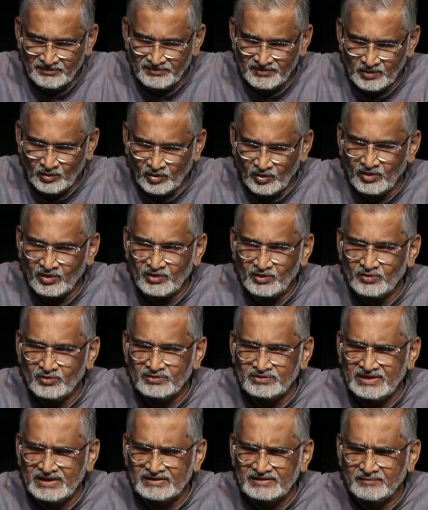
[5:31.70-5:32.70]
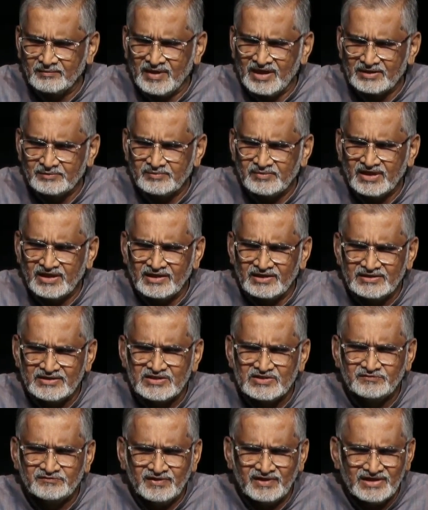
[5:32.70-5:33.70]
We all know that Mahatma
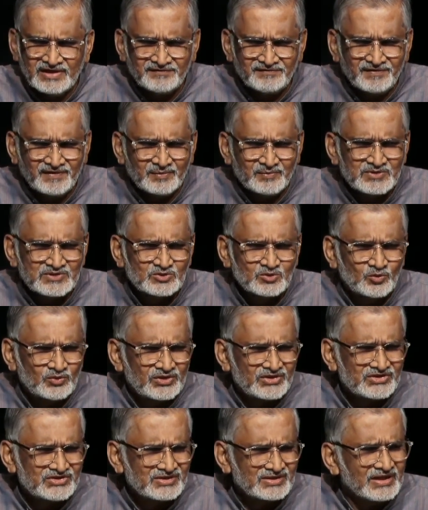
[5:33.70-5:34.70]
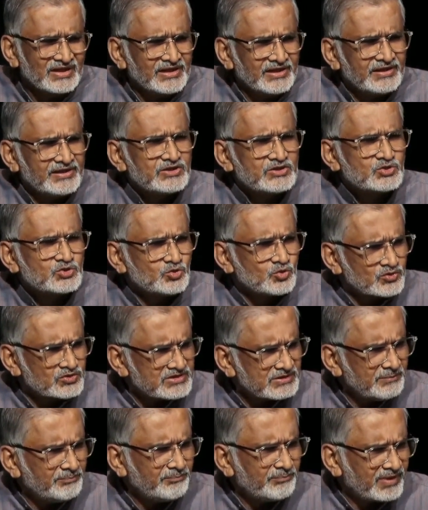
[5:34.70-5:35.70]
Gandhi's very famous quotation. It is so
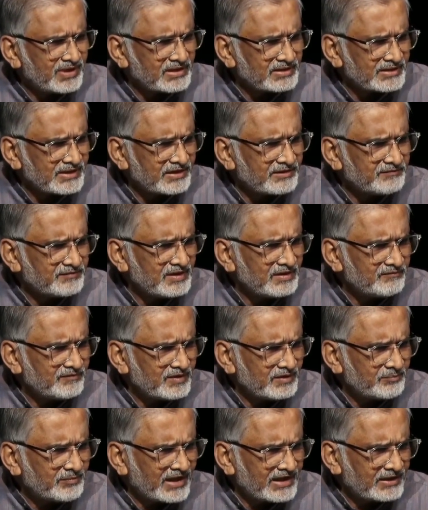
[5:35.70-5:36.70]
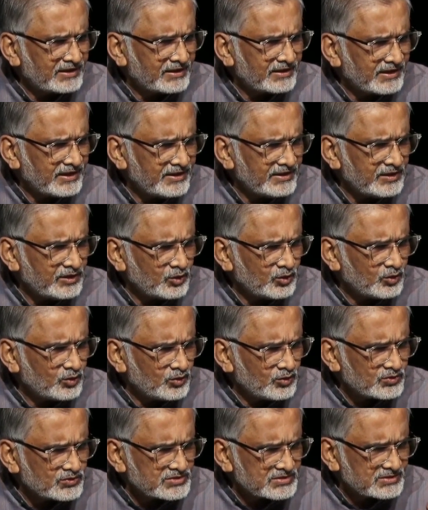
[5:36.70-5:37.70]
simple that we might really
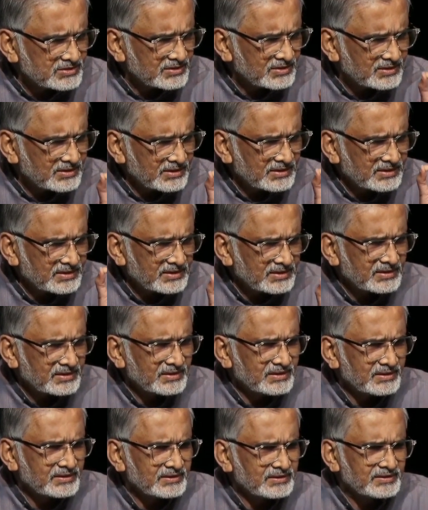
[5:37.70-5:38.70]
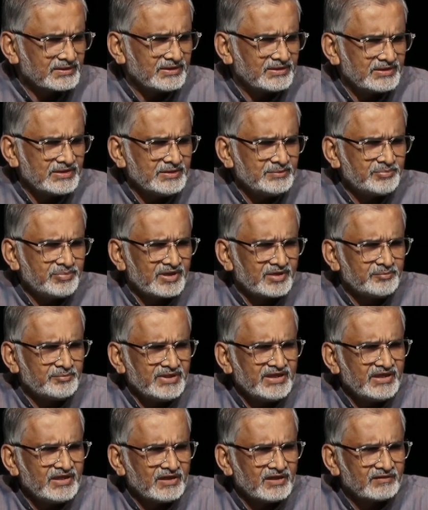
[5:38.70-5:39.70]
lose the deeper
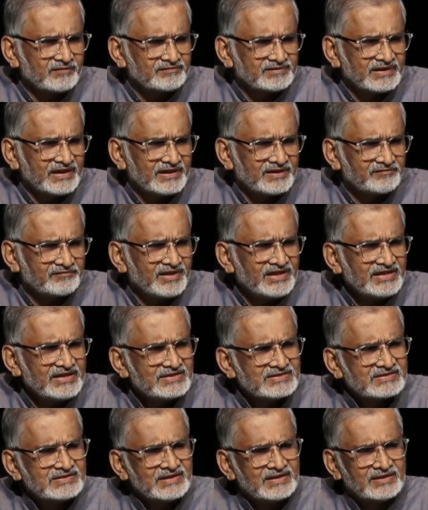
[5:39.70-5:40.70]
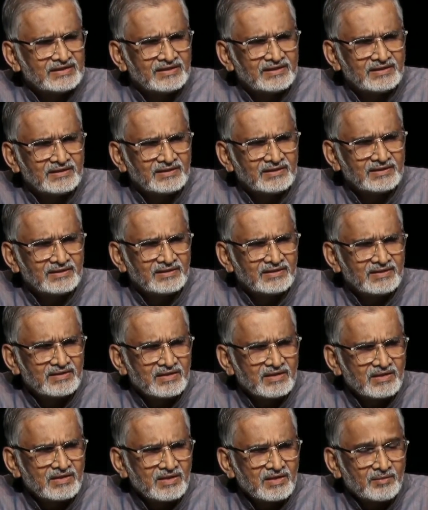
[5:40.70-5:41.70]
meaning of that. When he said,
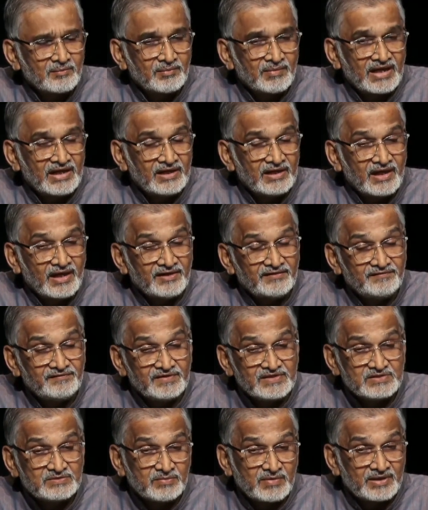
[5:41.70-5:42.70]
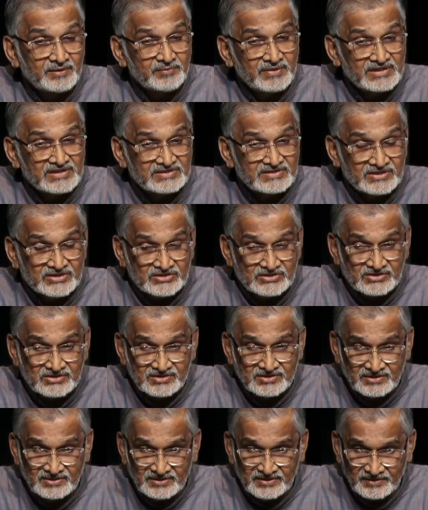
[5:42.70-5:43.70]
"My life is my
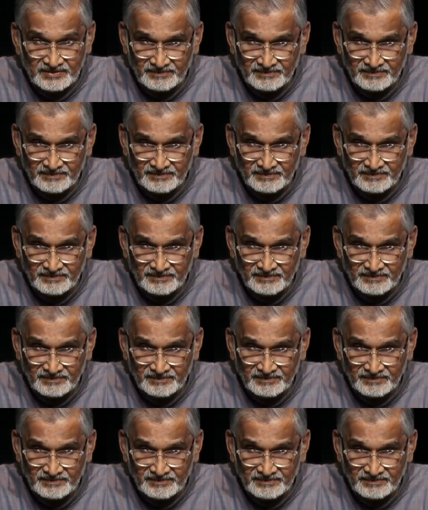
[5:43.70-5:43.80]
message."